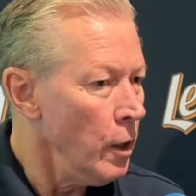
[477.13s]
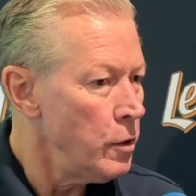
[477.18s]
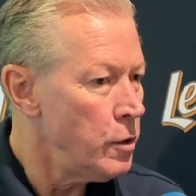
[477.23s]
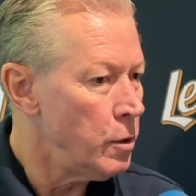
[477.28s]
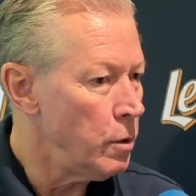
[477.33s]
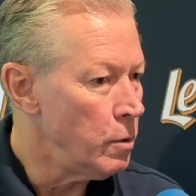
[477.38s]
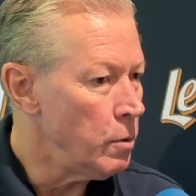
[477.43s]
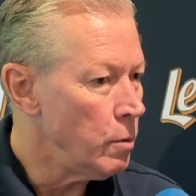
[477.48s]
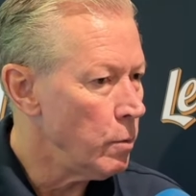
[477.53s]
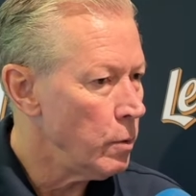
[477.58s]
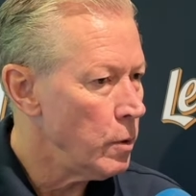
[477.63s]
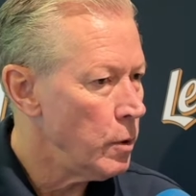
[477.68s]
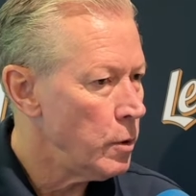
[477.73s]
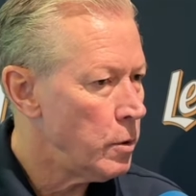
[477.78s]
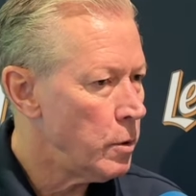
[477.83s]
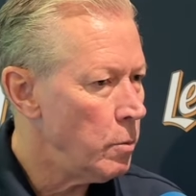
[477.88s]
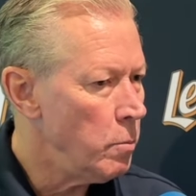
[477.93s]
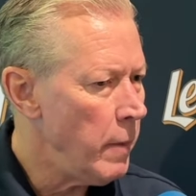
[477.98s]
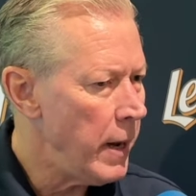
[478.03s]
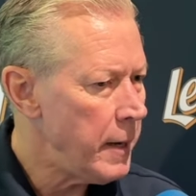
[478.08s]
to
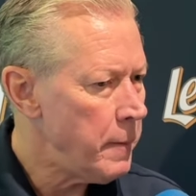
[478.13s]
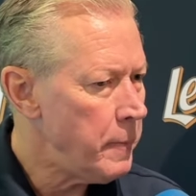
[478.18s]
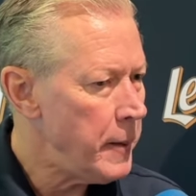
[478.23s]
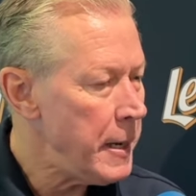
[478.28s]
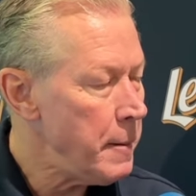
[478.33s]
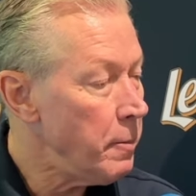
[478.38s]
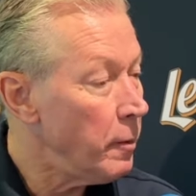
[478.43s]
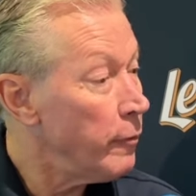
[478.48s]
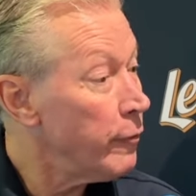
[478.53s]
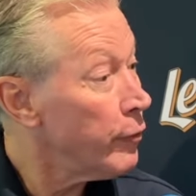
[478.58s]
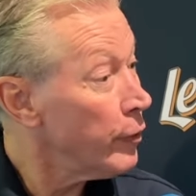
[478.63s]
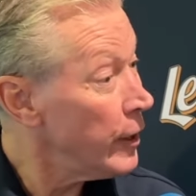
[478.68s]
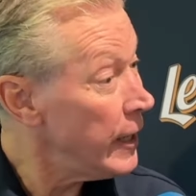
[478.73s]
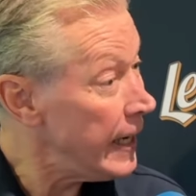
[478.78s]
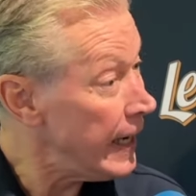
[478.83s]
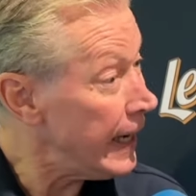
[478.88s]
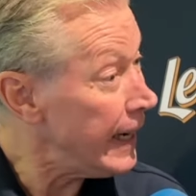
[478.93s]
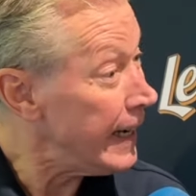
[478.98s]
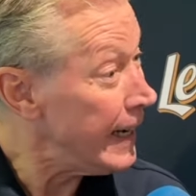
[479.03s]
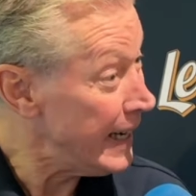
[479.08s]
make people
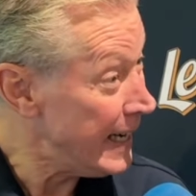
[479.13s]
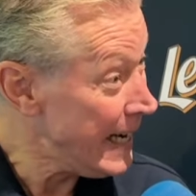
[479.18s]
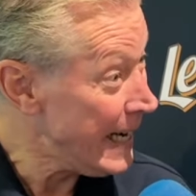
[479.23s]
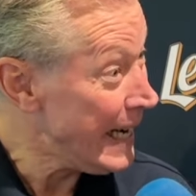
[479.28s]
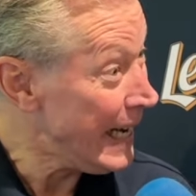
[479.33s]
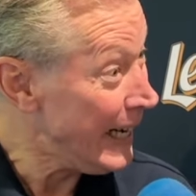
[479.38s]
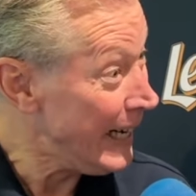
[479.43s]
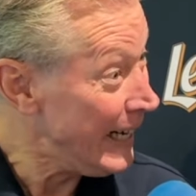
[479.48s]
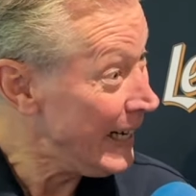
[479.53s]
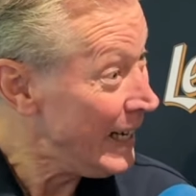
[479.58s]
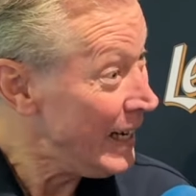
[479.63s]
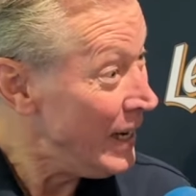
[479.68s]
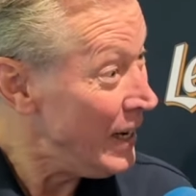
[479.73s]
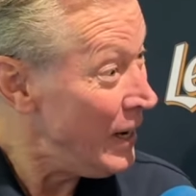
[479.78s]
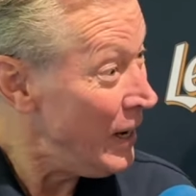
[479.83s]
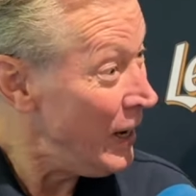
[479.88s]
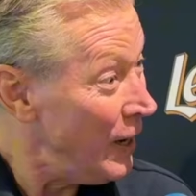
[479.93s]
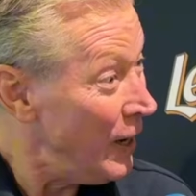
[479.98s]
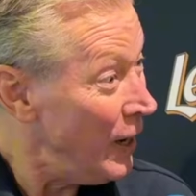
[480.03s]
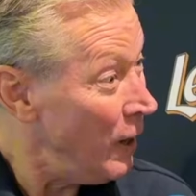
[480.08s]
forget again
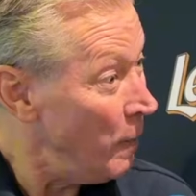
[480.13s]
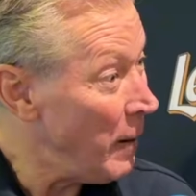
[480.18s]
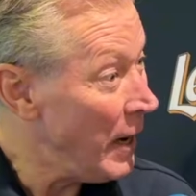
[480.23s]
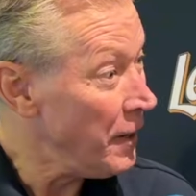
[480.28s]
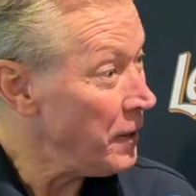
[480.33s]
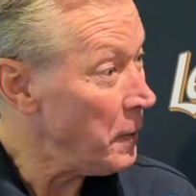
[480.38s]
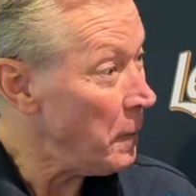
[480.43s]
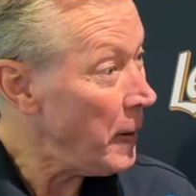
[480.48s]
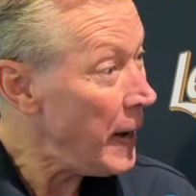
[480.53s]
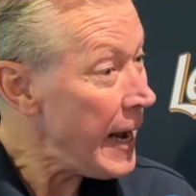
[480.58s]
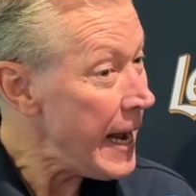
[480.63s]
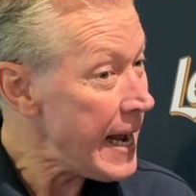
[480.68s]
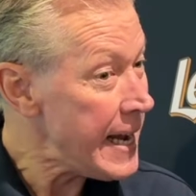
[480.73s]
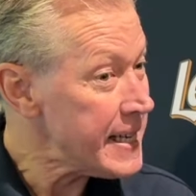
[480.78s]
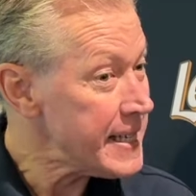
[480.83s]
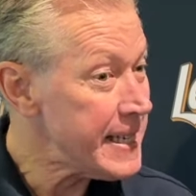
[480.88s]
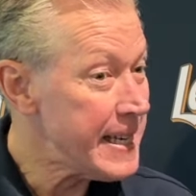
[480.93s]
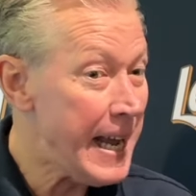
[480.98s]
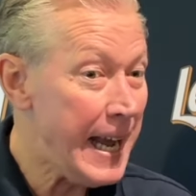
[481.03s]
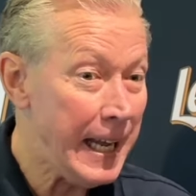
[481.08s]
about the
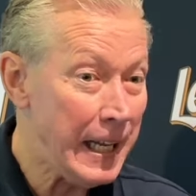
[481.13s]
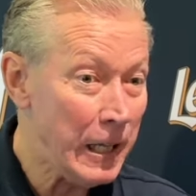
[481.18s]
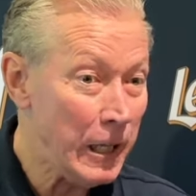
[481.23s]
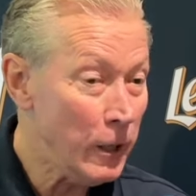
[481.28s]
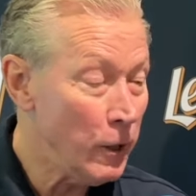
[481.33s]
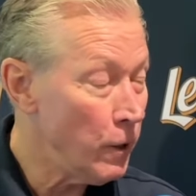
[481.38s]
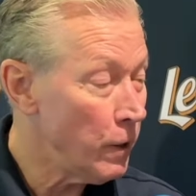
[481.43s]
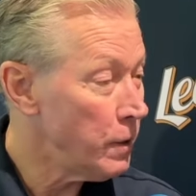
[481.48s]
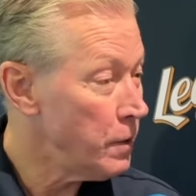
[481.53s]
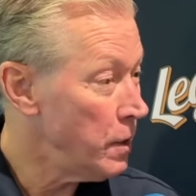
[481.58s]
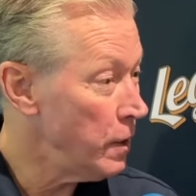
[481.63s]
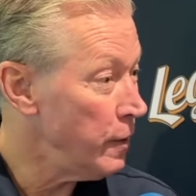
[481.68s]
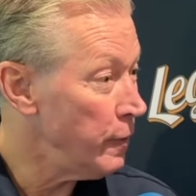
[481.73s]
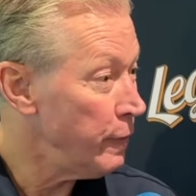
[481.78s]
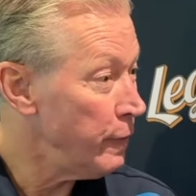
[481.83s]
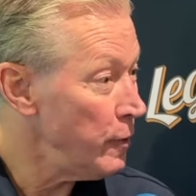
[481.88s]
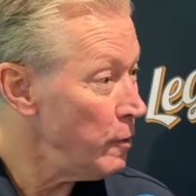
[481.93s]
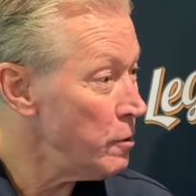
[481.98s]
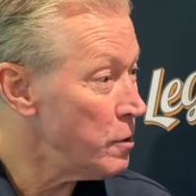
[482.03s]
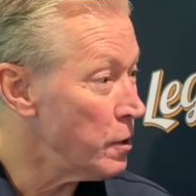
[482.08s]
past and look to the
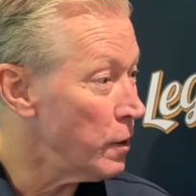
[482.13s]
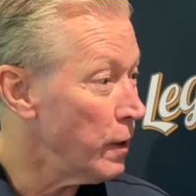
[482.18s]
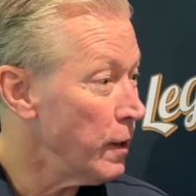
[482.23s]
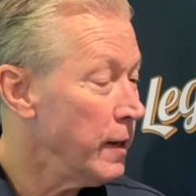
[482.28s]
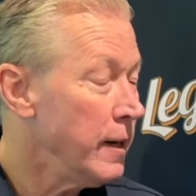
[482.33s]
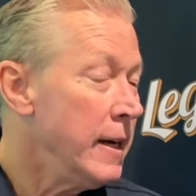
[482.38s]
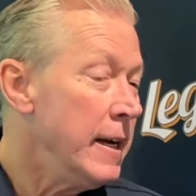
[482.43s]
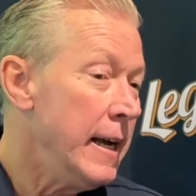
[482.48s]
future.